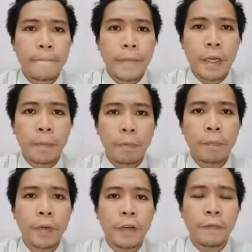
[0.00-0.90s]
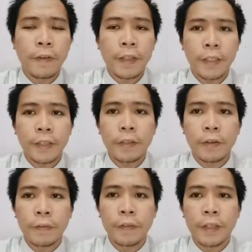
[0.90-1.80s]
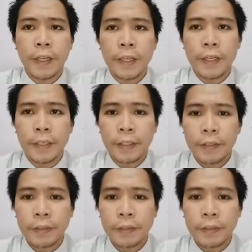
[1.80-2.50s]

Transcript: the proper inflated of the tire.